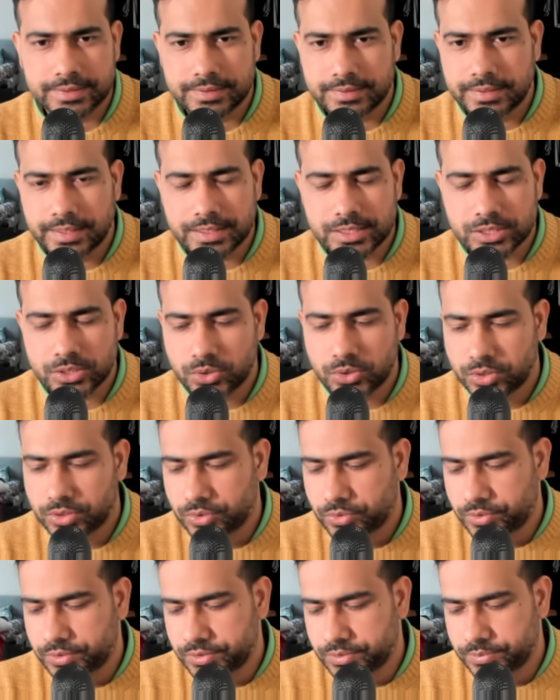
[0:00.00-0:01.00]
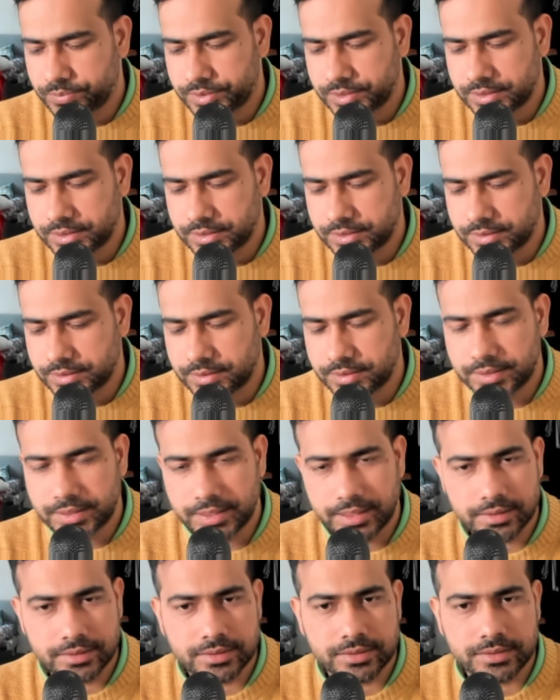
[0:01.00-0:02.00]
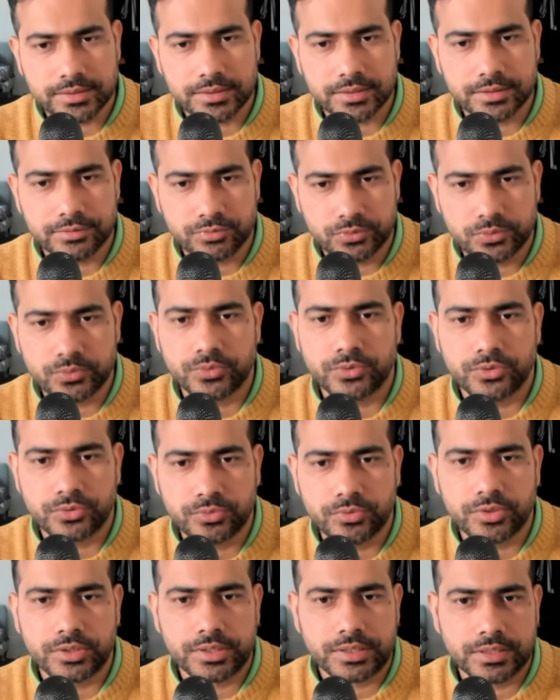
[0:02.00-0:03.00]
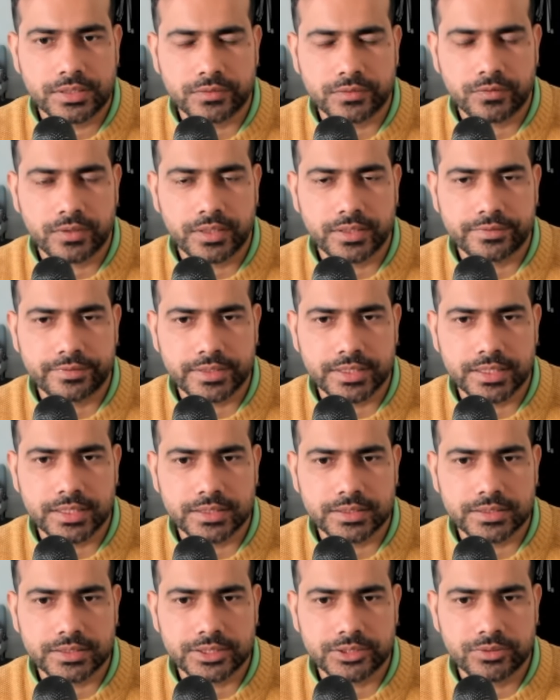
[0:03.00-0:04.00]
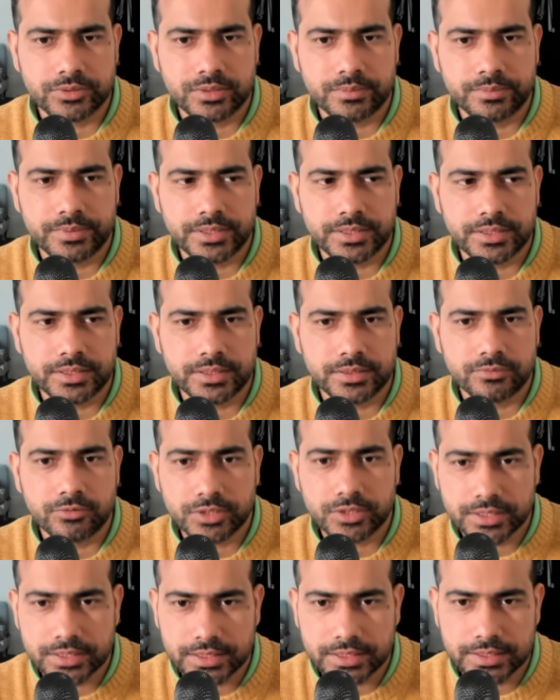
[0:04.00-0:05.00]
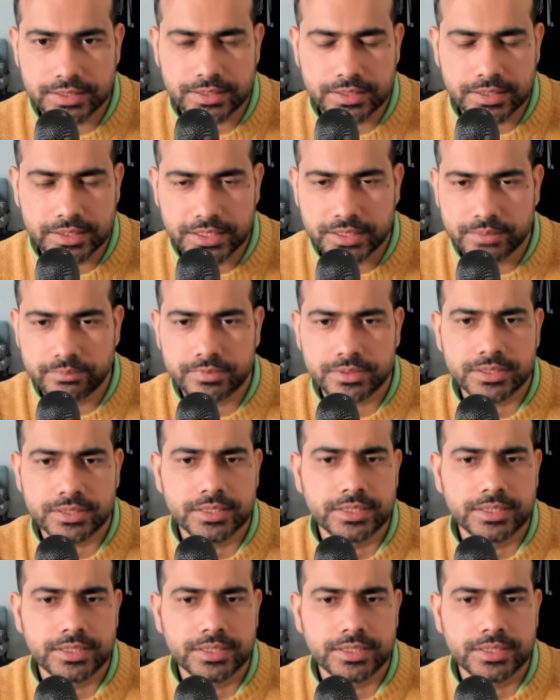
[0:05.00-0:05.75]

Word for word: that's not going to be the case if you want to work in quant finance you will be working in teams